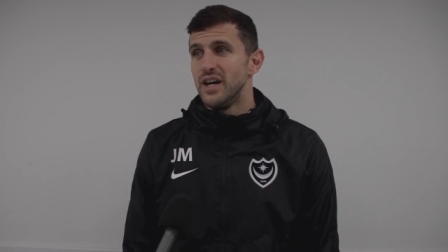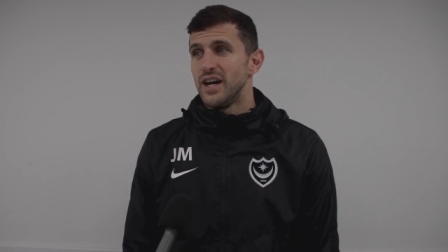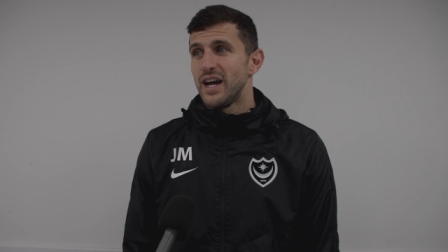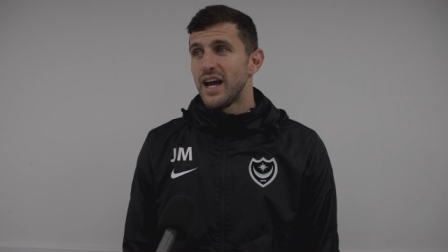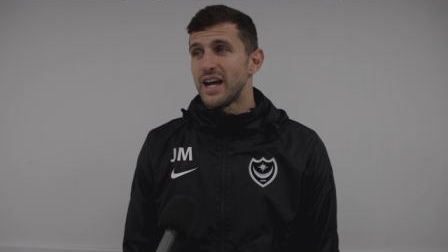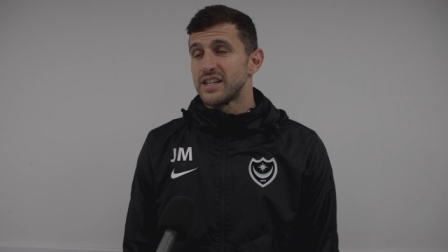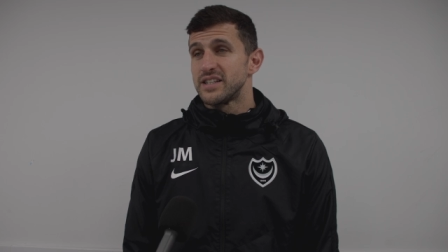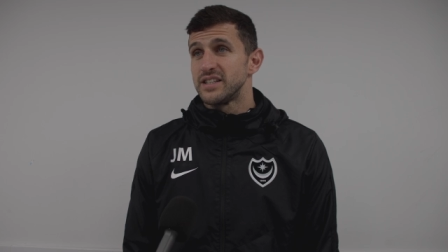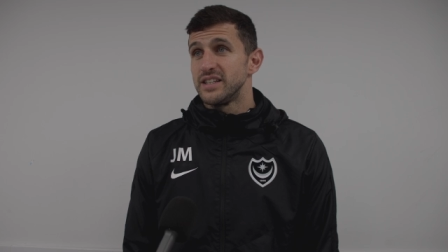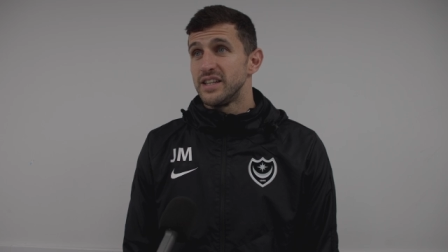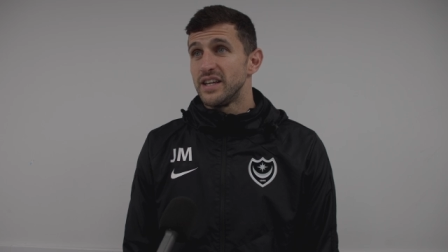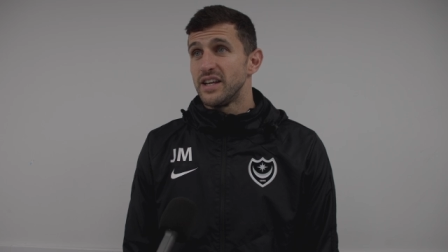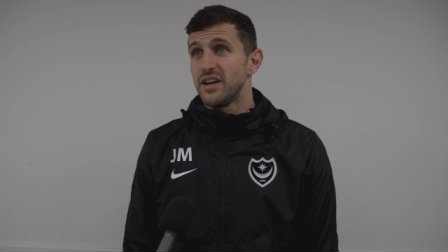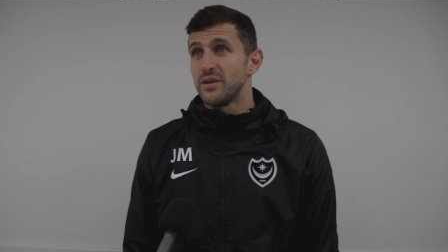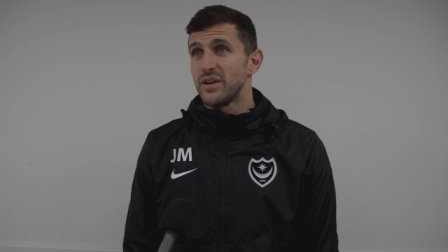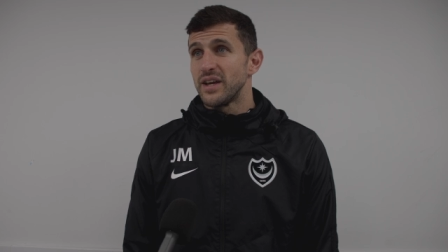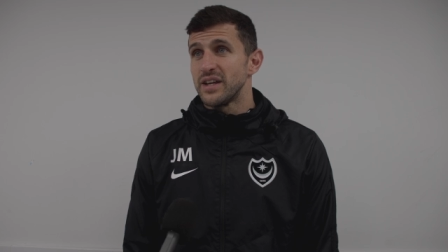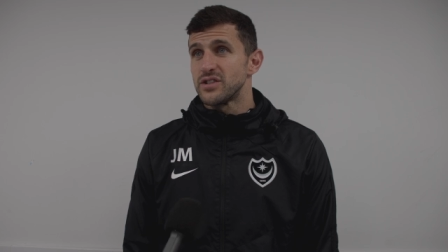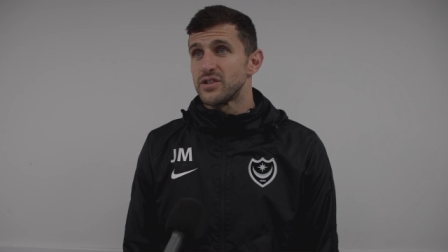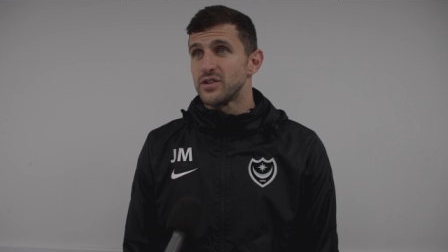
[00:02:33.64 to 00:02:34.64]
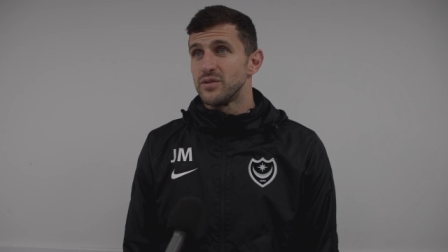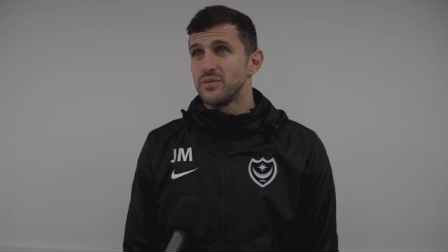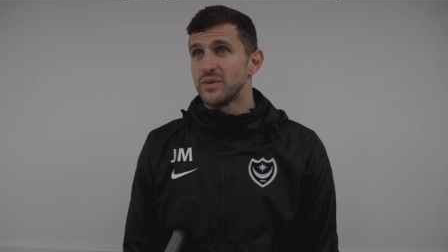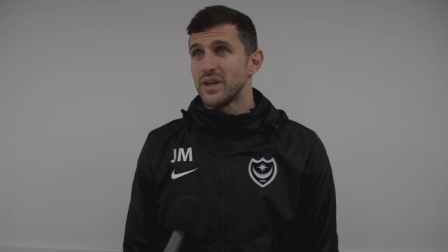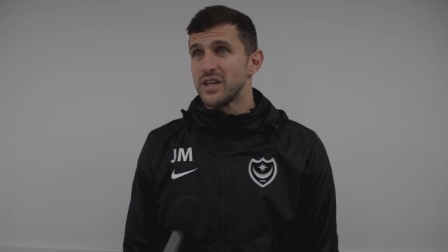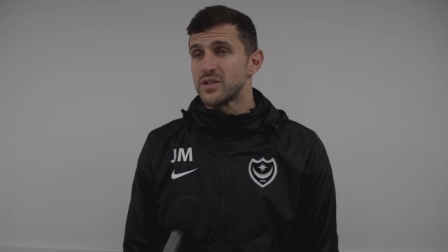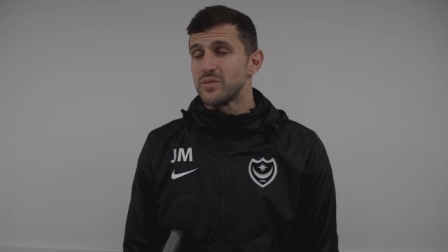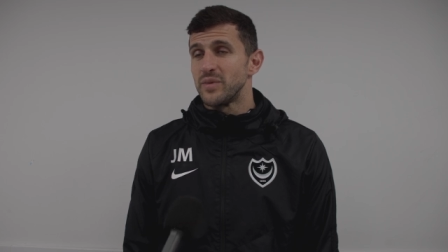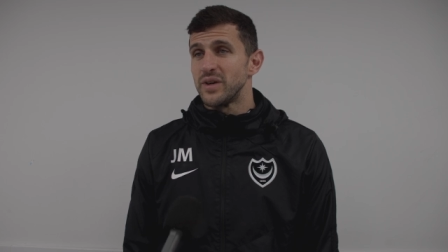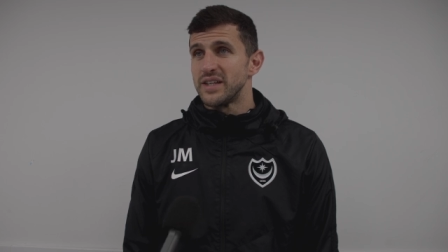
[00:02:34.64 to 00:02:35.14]
actually, get some
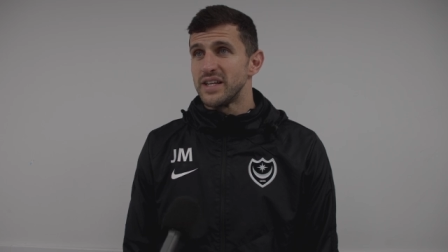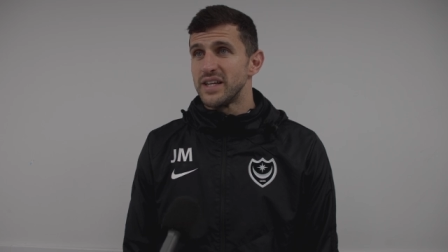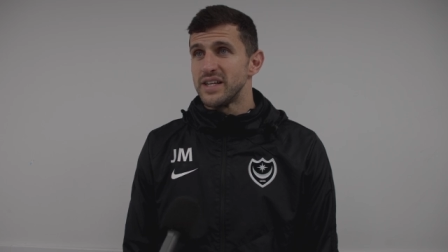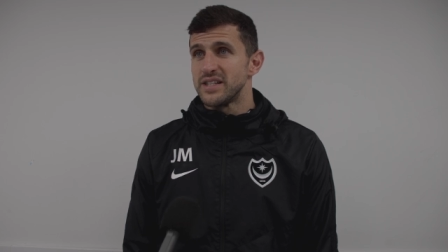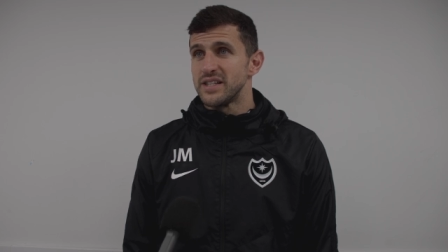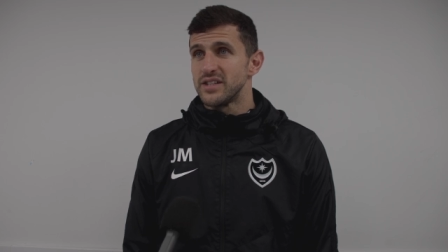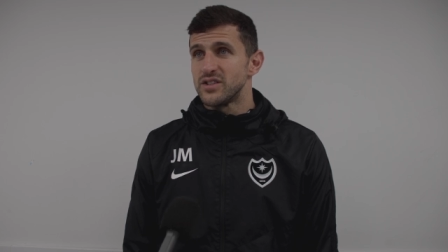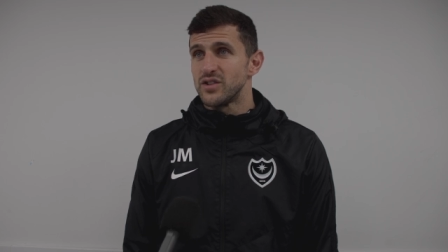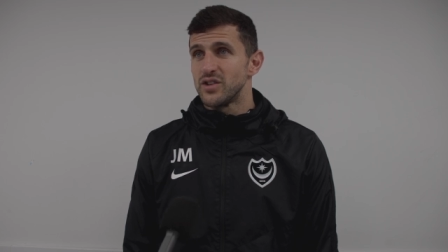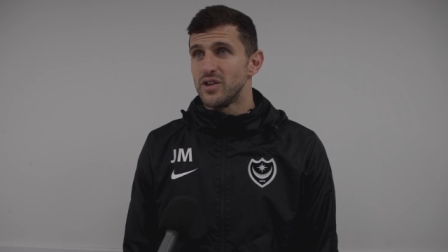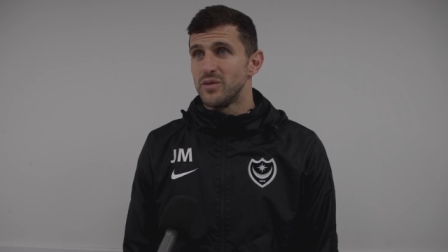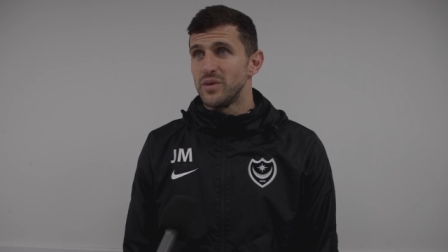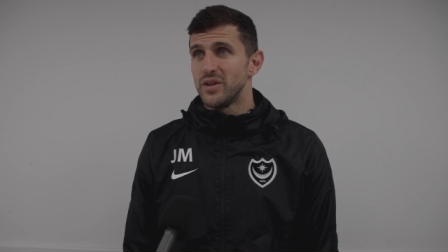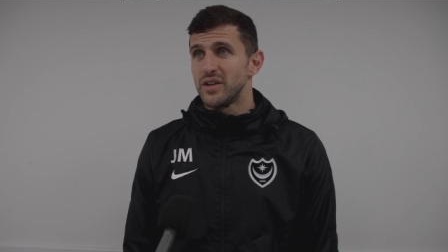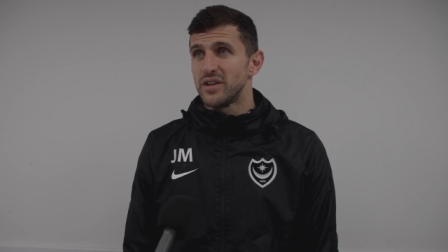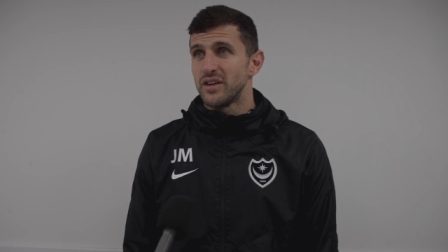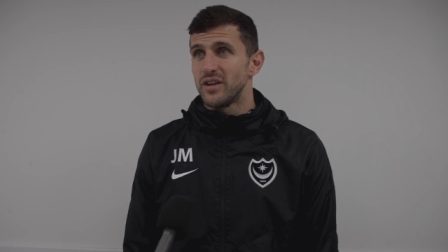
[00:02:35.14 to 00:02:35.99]
ideas into them